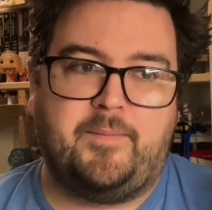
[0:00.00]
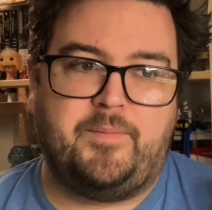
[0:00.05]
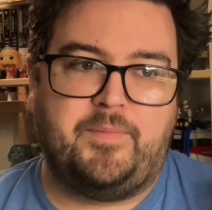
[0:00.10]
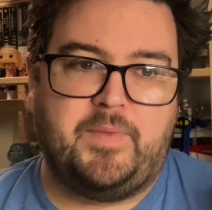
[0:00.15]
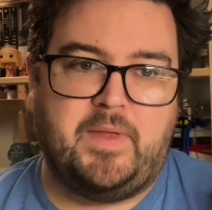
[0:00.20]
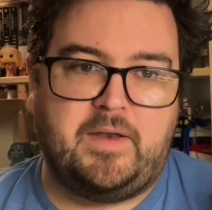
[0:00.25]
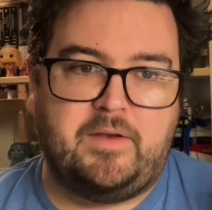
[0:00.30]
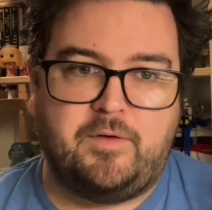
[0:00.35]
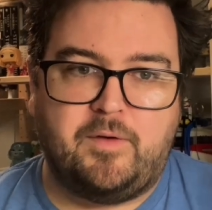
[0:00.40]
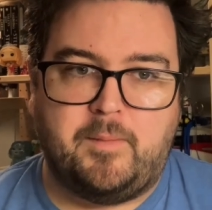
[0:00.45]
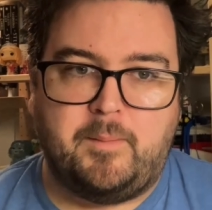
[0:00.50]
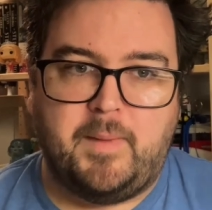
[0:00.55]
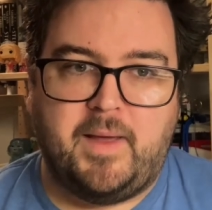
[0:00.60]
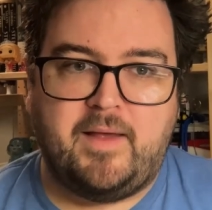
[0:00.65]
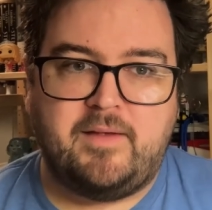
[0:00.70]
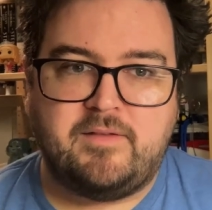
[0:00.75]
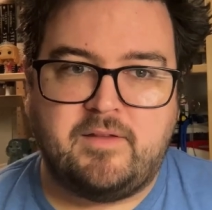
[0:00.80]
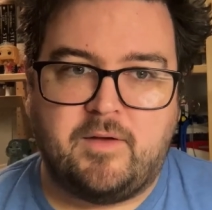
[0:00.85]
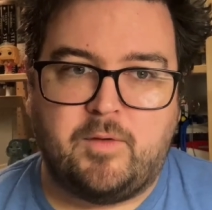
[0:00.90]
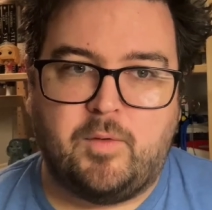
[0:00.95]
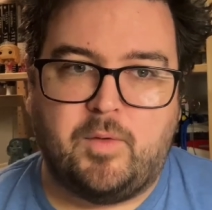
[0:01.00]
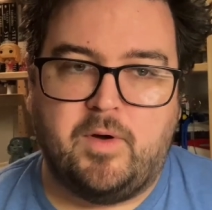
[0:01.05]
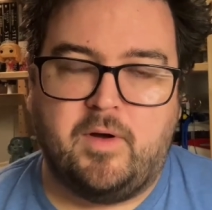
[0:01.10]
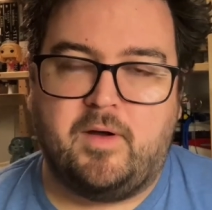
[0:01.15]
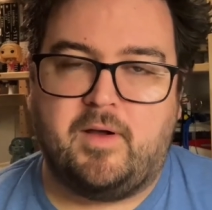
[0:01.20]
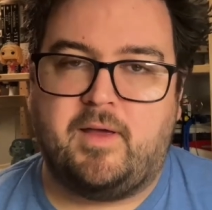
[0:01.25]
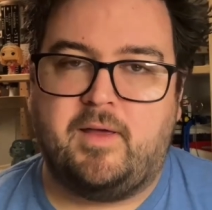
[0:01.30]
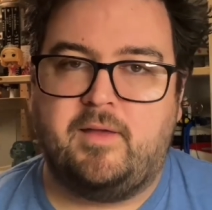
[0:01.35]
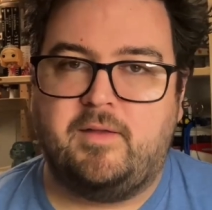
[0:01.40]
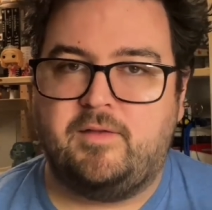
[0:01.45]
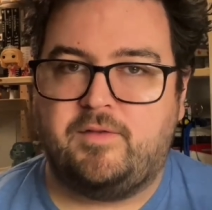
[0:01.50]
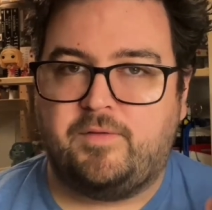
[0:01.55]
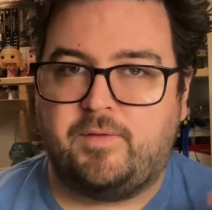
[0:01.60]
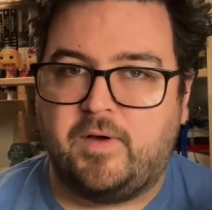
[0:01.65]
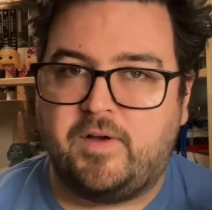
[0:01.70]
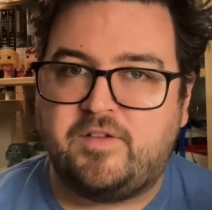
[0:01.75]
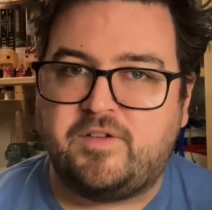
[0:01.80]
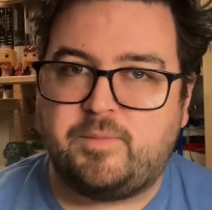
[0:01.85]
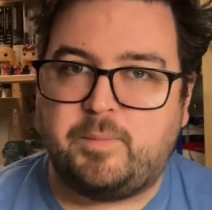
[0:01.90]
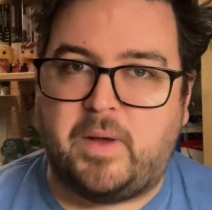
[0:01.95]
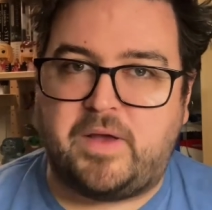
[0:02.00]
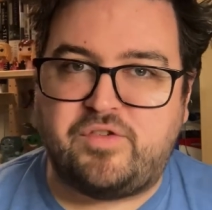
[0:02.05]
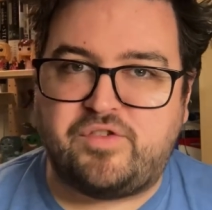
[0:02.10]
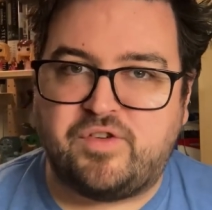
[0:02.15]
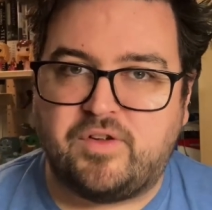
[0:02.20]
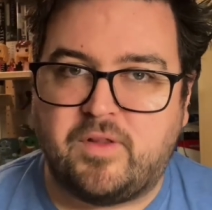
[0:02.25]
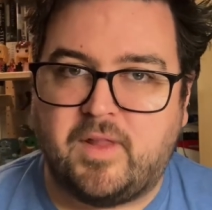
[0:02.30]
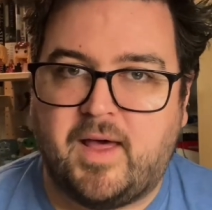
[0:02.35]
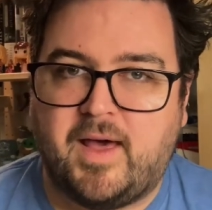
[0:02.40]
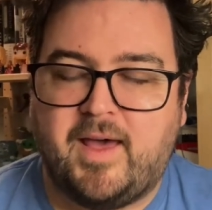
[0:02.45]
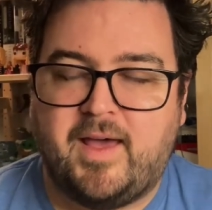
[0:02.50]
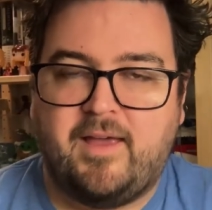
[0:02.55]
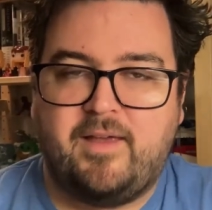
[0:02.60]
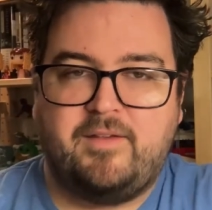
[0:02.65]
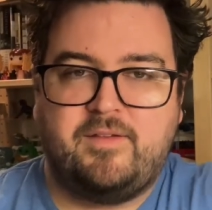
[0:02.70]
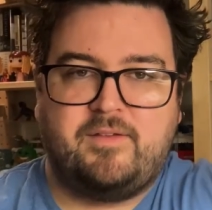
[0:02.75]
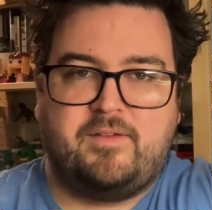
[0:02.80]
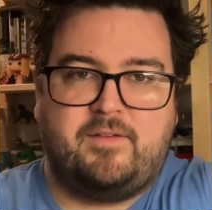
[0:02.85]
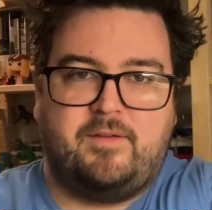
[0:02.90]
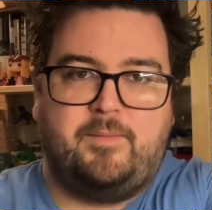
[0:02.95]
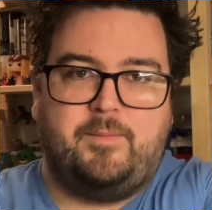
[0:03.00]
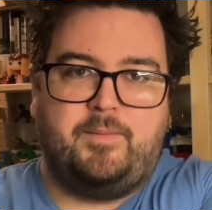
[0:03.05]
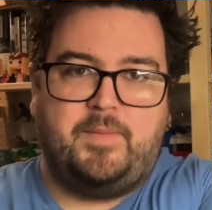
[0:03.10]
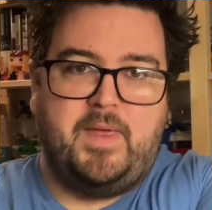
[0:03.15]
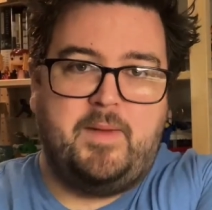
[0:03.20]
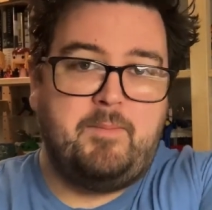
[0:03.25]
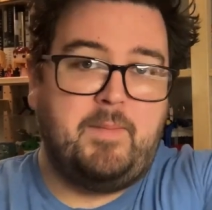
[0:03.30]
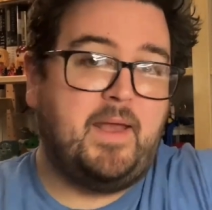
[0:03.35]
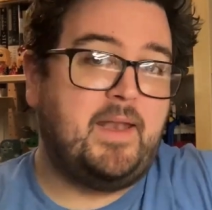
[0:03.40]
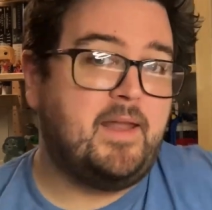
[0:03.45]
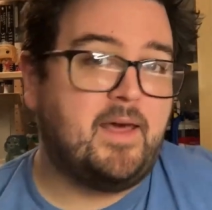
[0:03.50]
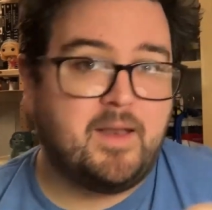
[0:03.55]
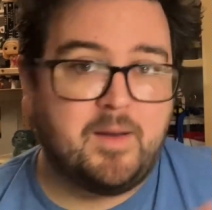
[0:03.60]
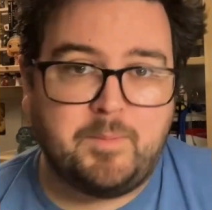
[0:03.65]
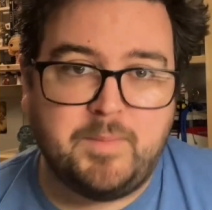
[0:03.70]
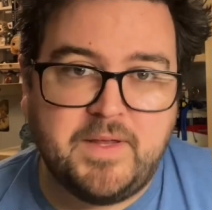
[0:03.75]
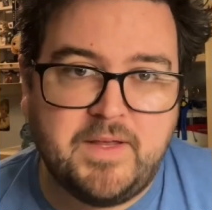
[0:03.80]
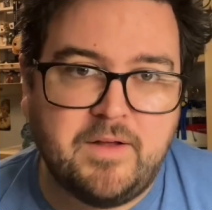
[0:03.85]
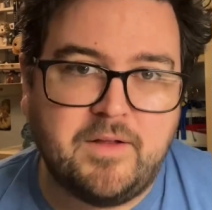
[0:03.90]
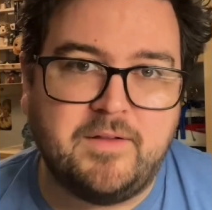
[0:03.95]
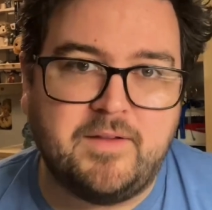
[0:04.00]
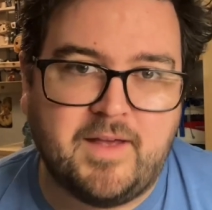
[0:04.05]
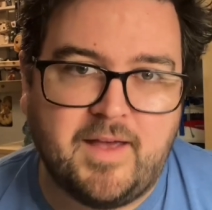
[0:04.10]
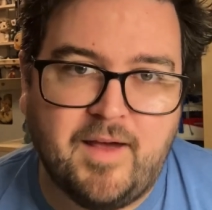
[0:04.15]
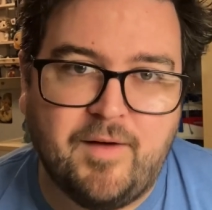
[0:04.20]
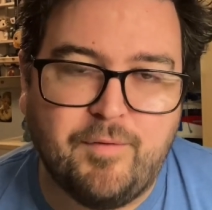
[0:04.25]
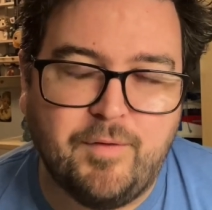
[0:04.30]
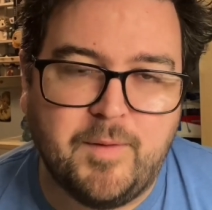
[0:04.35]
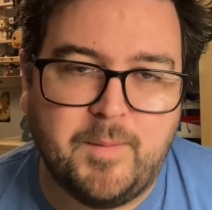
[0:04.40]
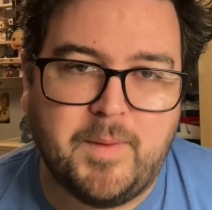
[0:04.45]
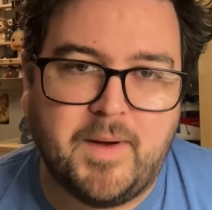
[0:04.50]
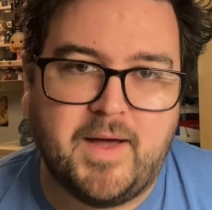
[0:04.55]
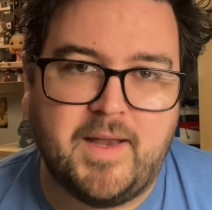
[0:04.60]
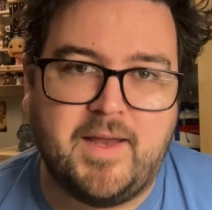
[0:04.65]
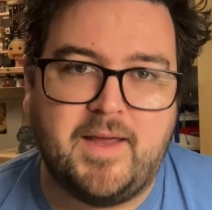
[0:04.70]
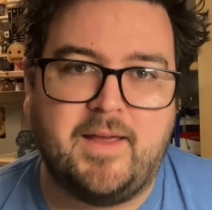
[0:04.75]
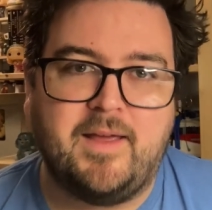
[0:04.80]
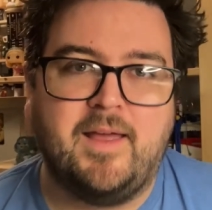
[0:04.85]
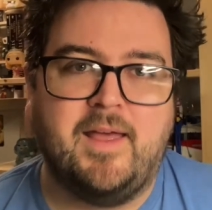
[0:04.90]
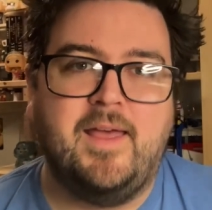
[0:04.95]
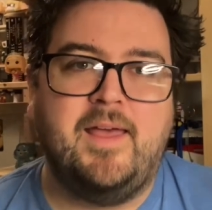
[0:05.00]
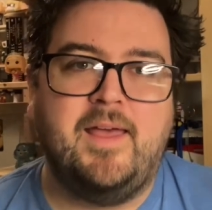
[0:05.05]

They do amazing work. It's very specialized. It may not appeal to everybody.